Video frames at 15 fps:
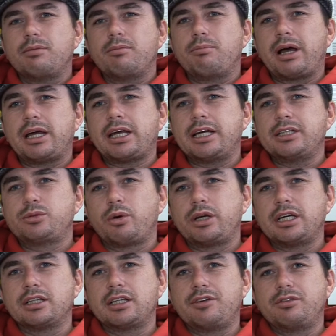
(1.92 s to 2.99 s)
May Day
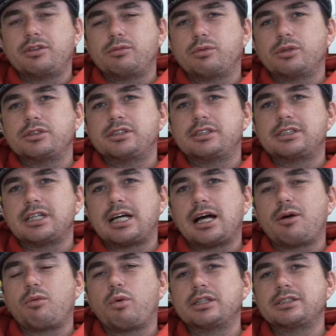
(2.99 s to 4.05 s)
2011 was
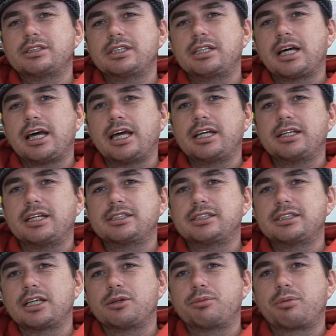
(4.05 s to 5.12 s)
once again a
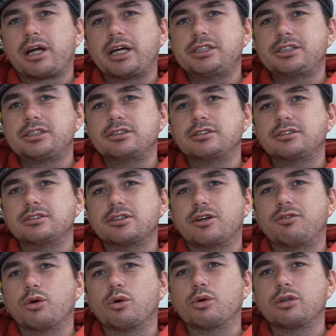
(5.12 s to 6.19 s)
celebration
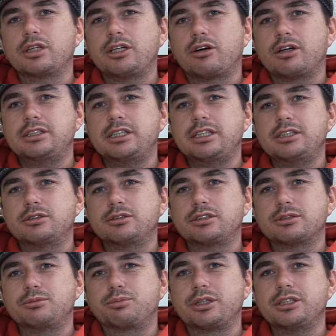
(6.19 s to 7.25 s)
of all the ideals
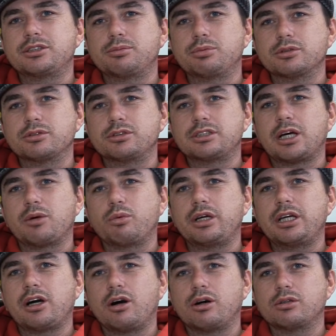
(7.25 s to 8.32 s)
and principles that
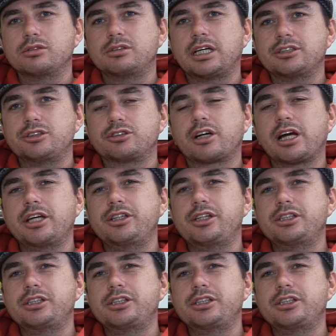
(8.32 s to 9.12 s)
we hold as trade